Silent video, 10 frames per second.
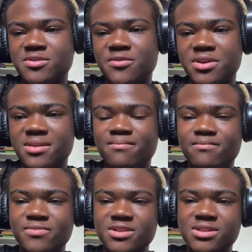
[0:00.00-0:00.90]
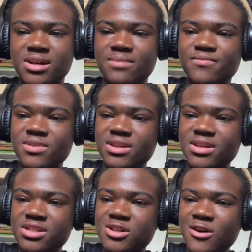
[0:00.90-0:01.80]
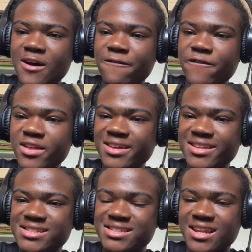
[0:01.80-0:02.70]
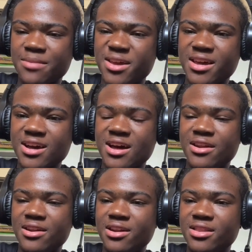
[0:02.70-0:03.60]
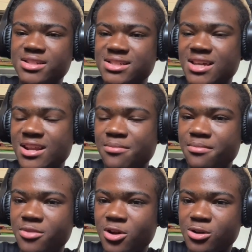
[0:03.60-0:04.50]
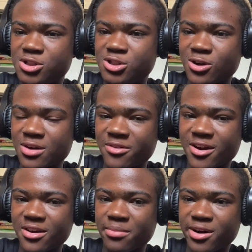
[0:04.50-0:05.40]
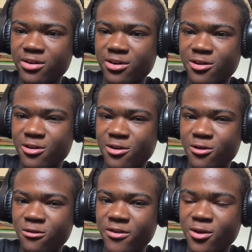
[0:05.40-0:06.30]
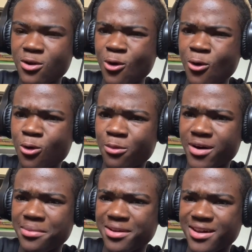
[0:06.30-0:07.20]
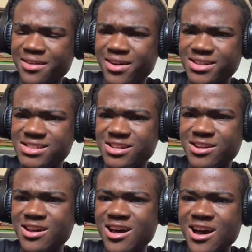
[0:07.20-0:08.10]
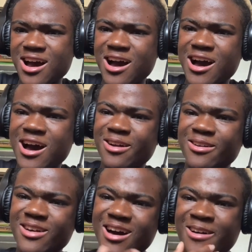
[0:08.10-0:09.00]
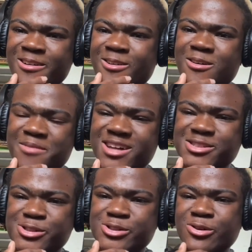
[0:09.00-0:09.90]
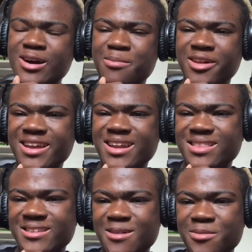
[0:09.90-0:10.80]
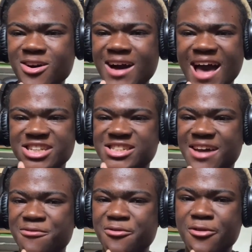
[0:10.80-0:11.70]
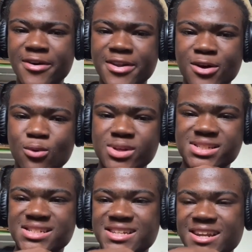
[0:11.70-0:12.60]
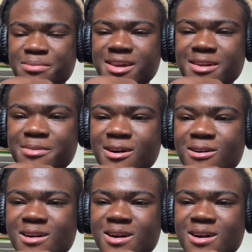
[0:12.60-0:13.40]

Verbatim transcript: funny so yeah so i feel like this is gonna make and this is gonna you know joke around about covid or probably like a vaccine I don't, I don't know. I'm not too sure. I'm looking at the thumbnail. I actually have no idea what this is gonna be about,